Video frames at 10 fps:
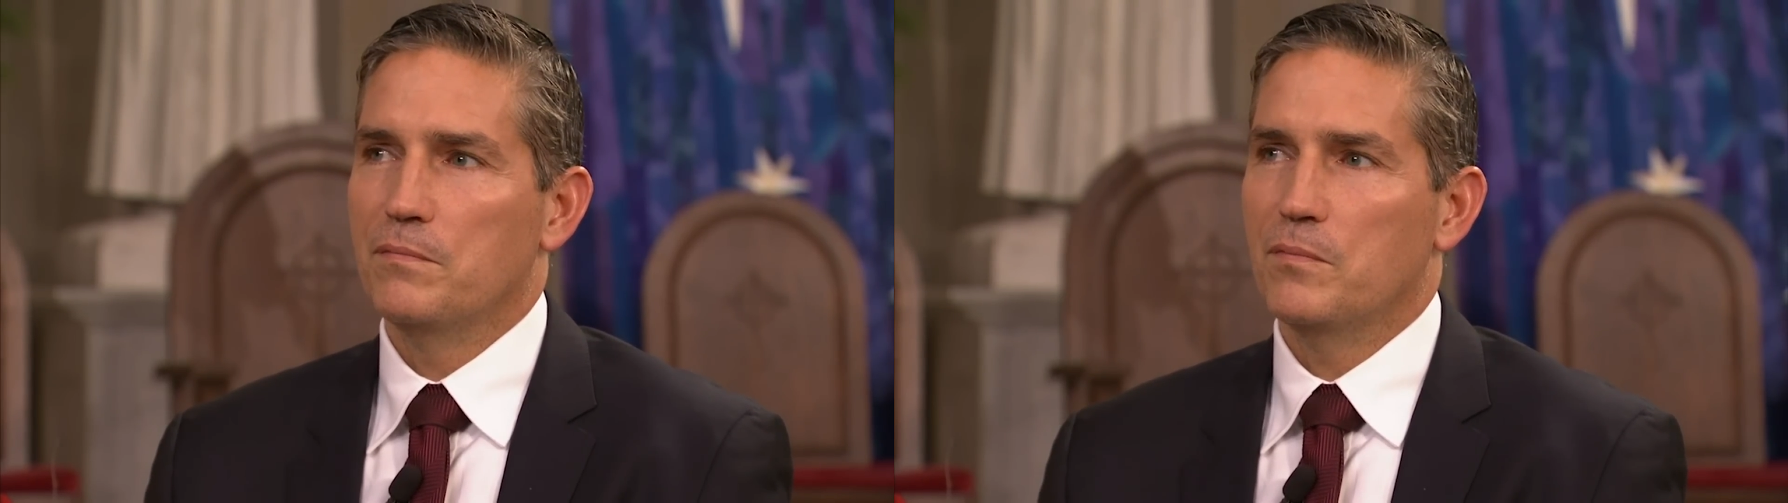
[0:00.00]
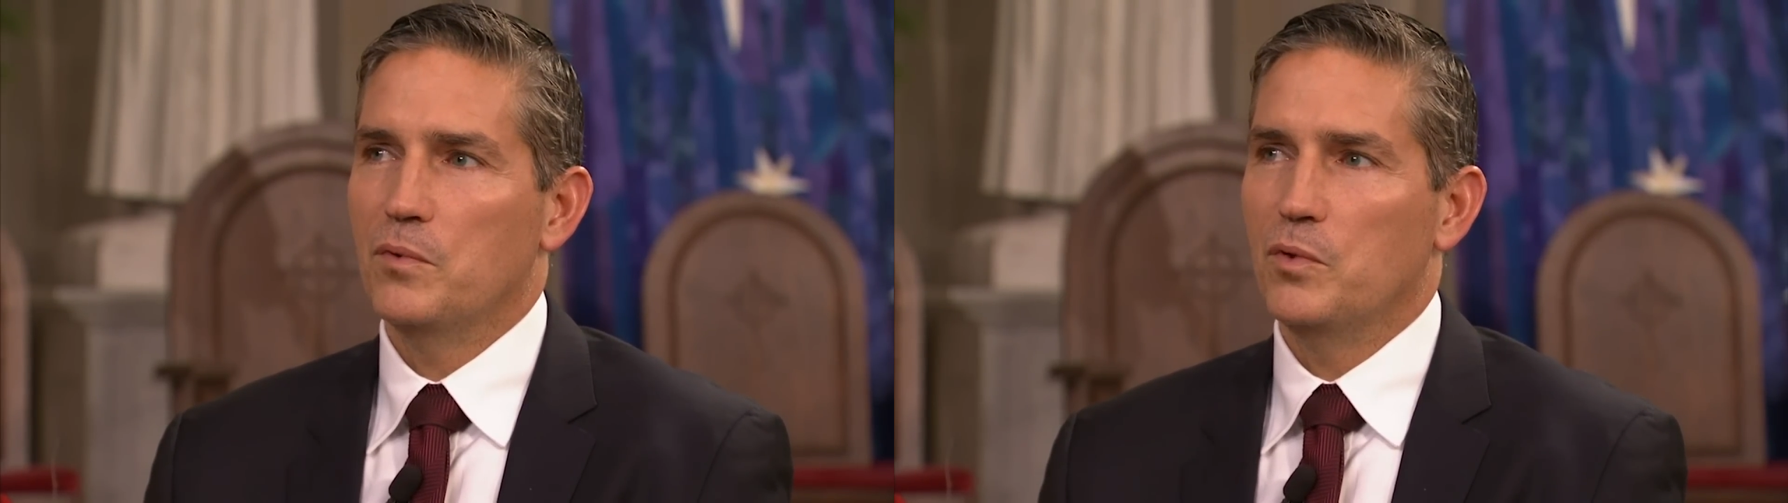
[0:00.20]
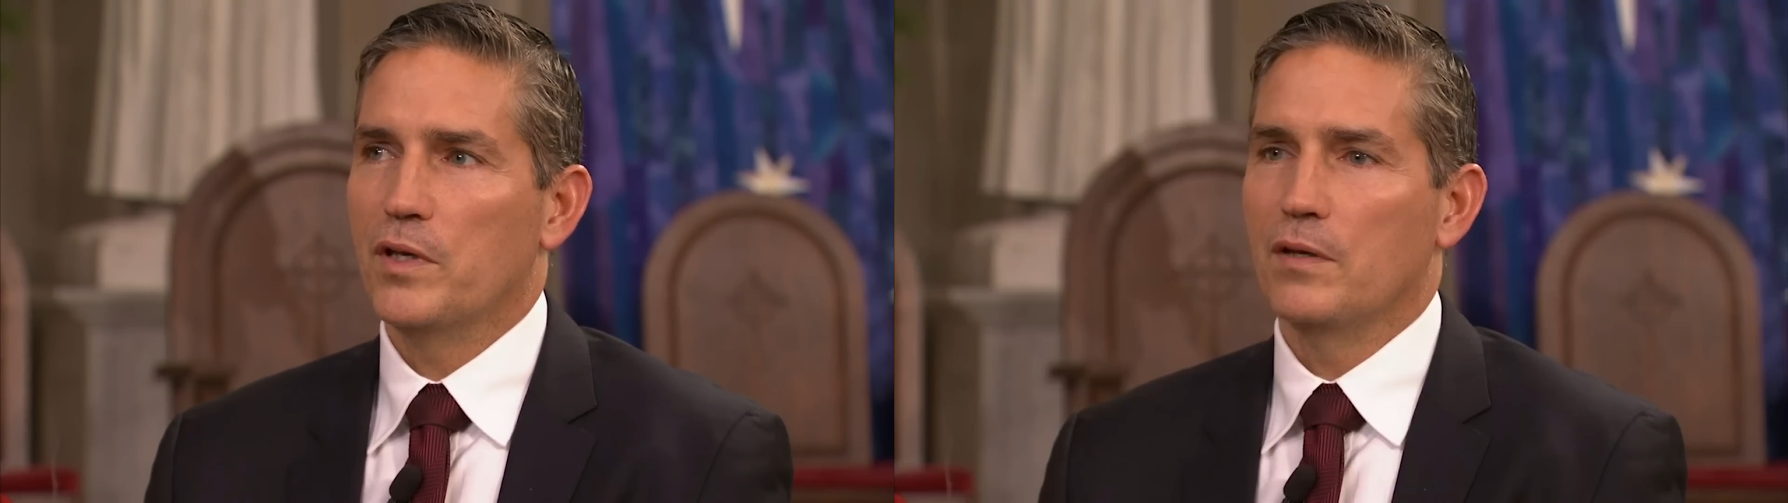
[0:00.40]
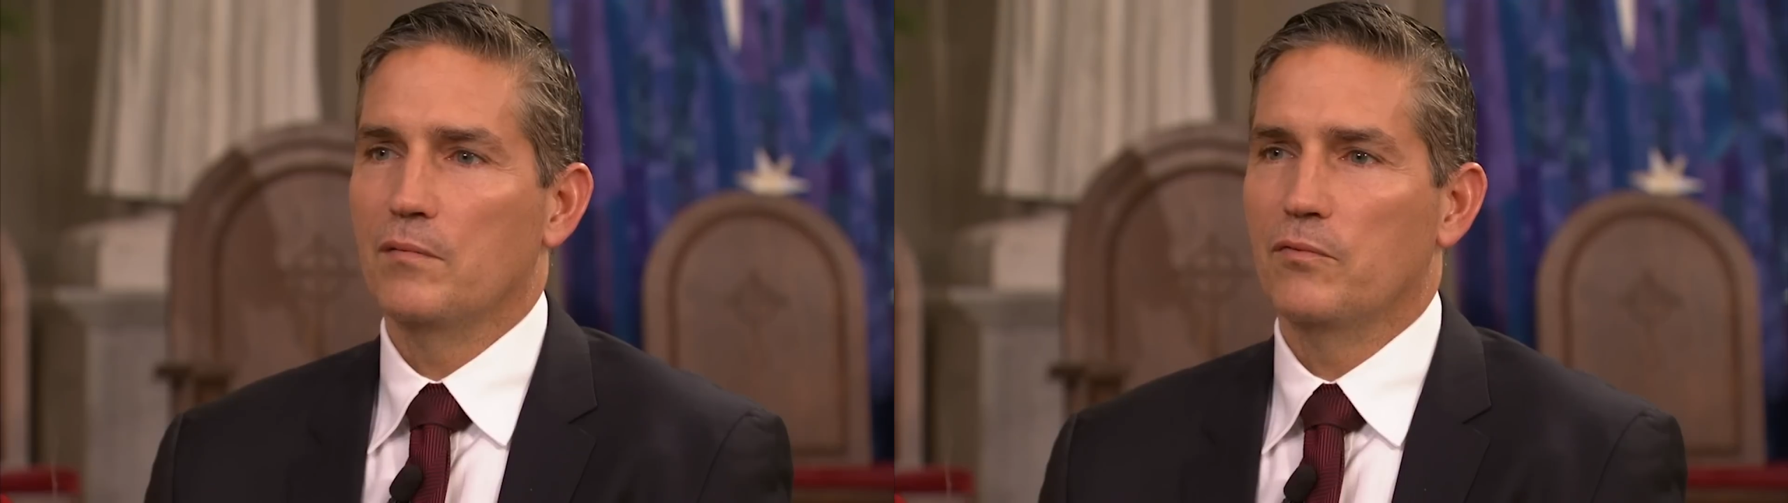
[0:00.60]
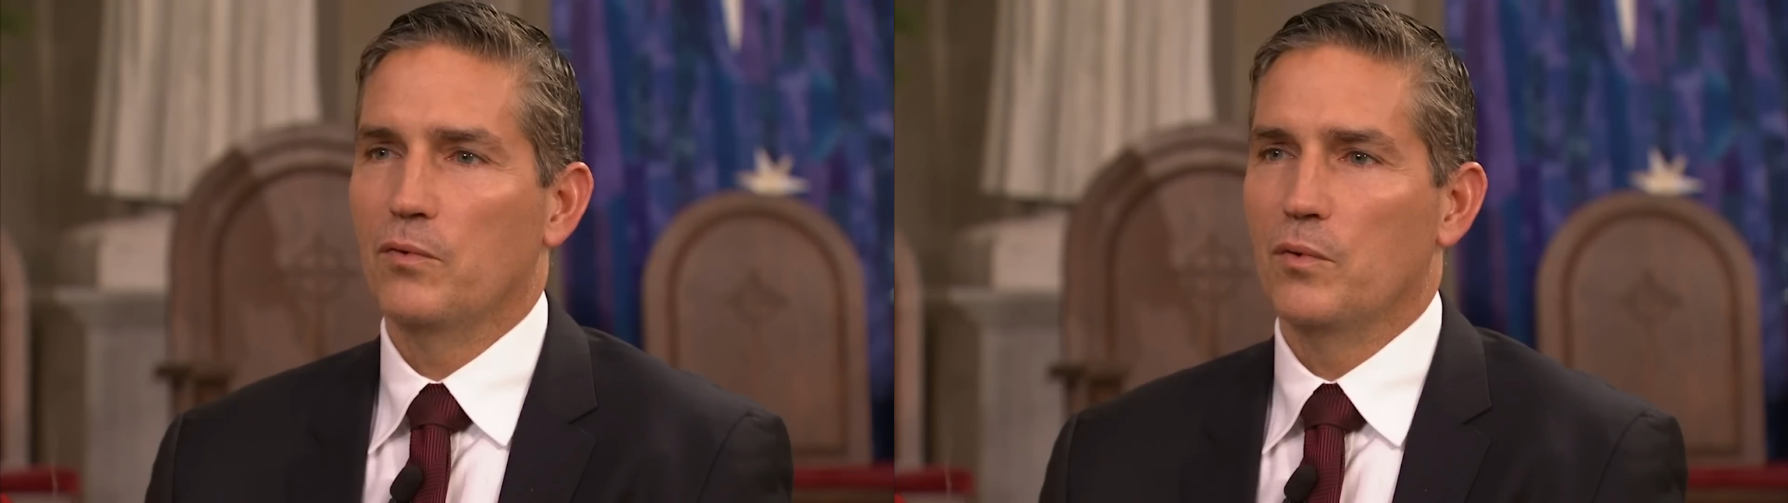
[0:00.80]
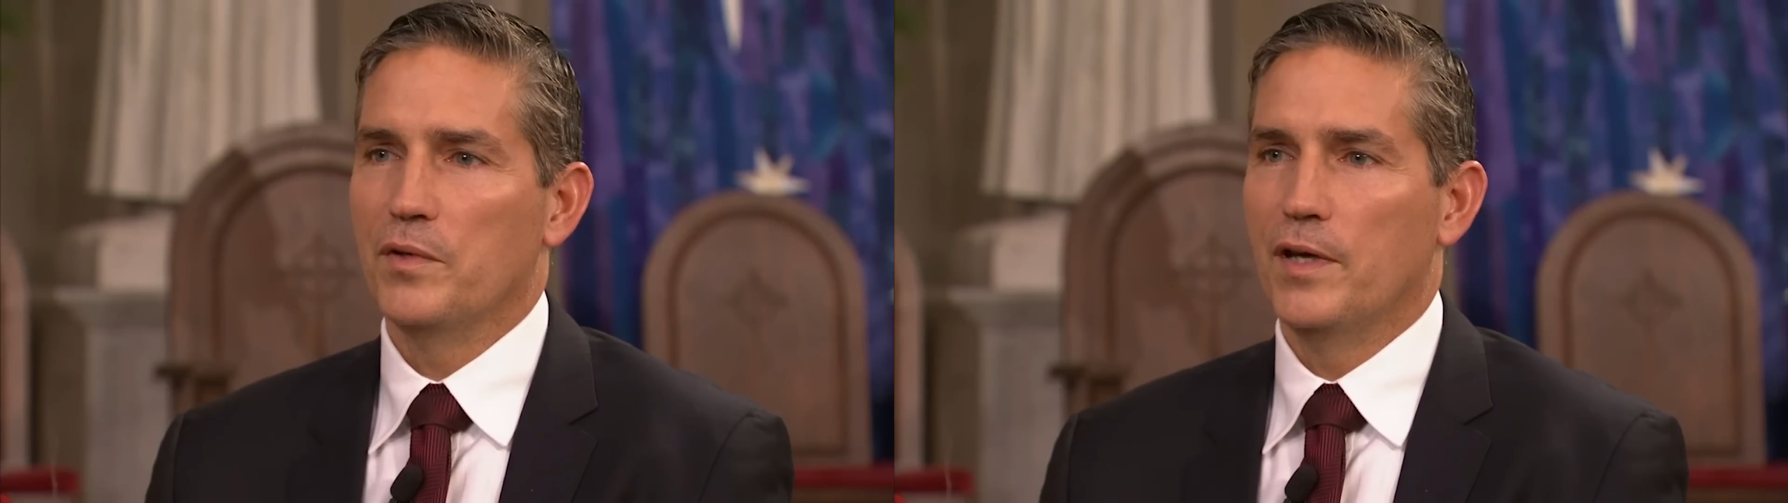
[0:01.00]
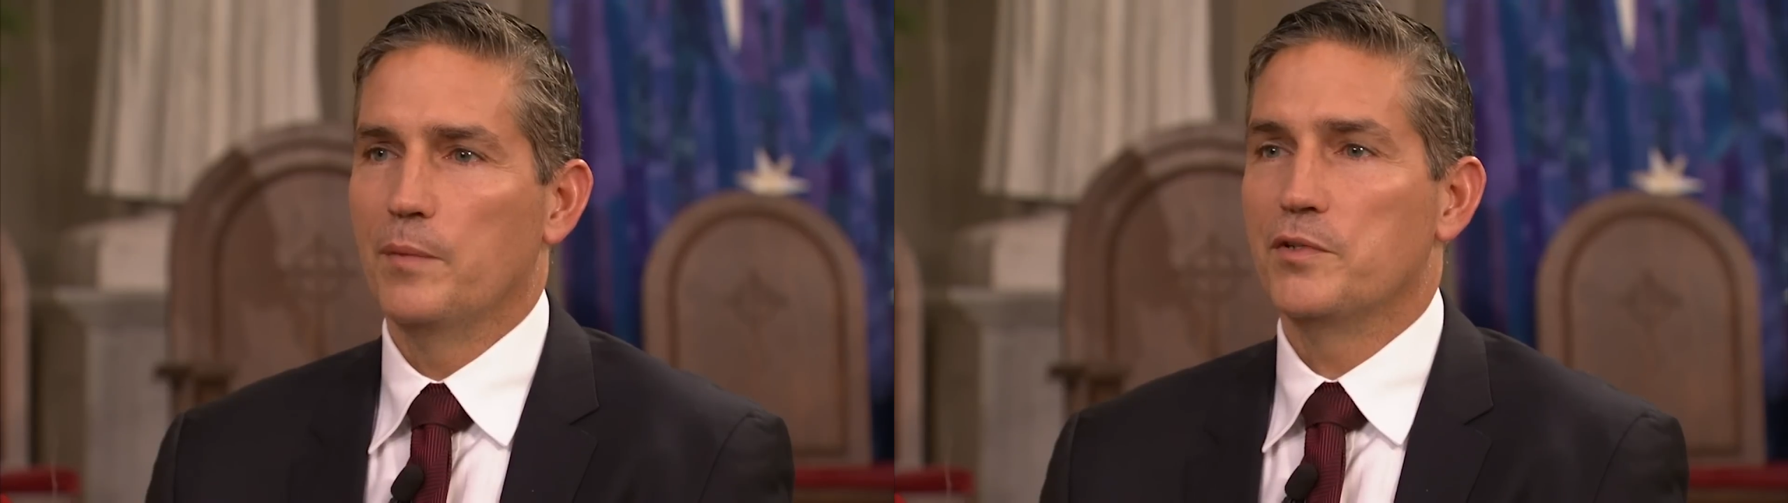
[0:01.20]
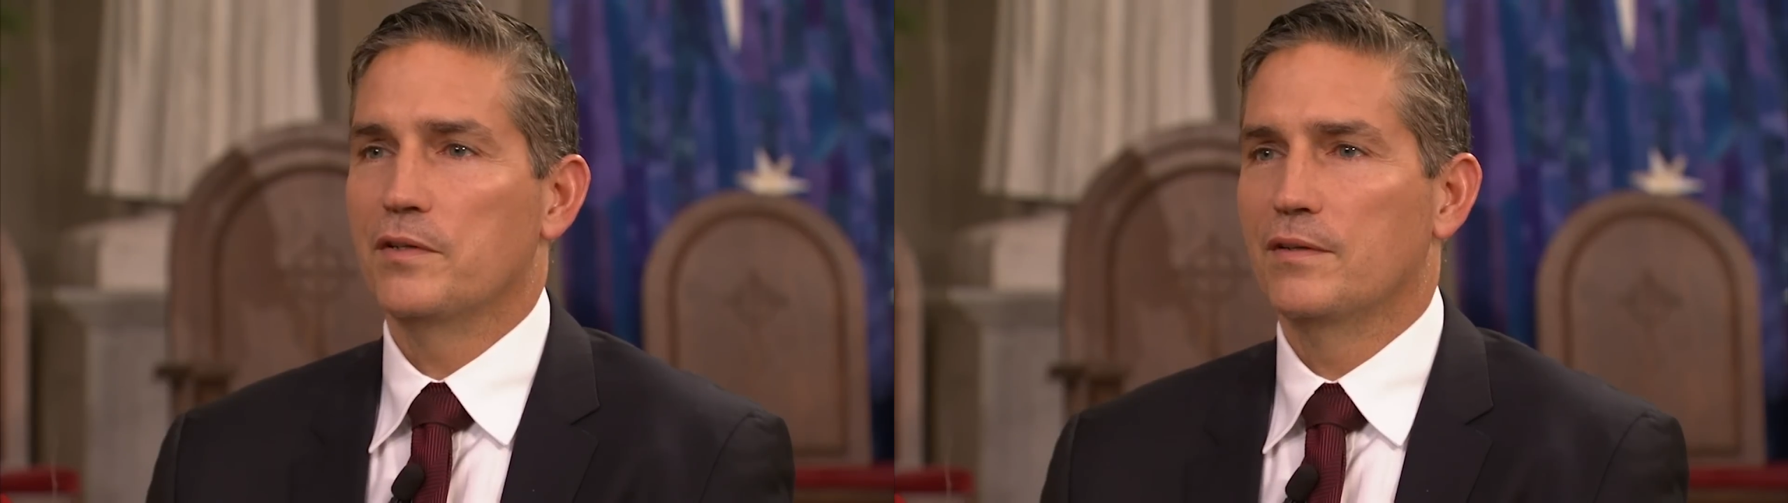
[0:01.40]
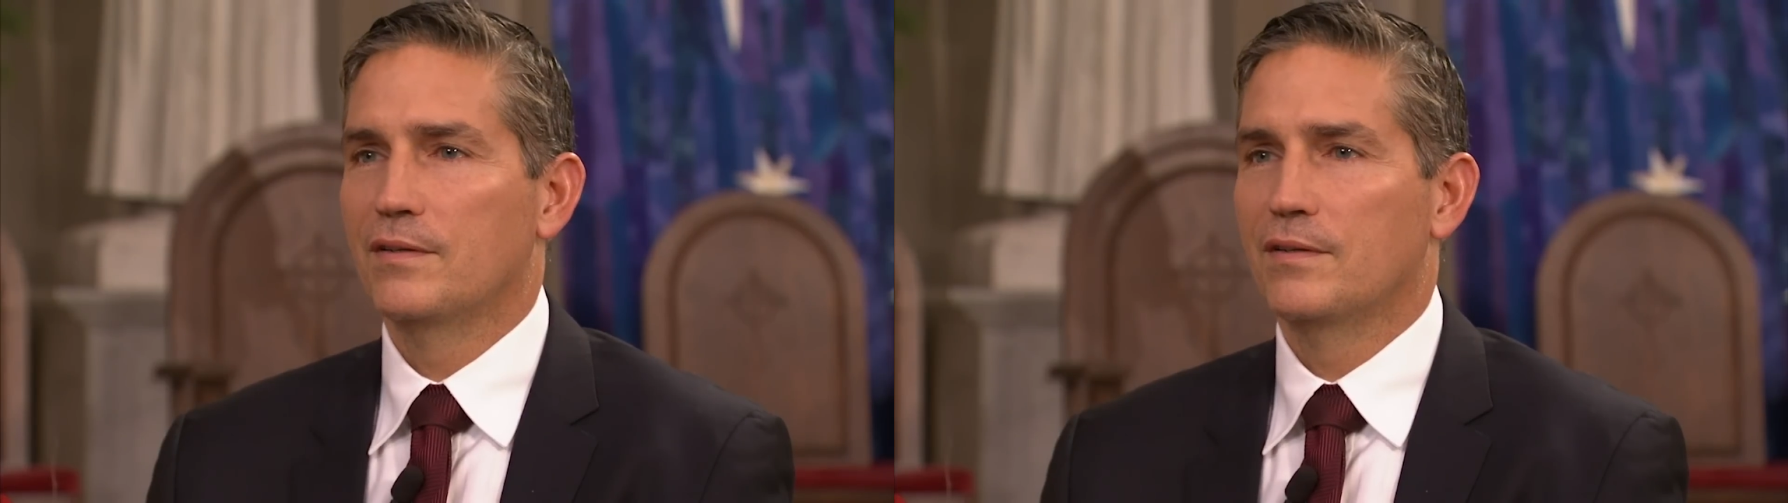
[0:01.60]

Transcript: looking for redemption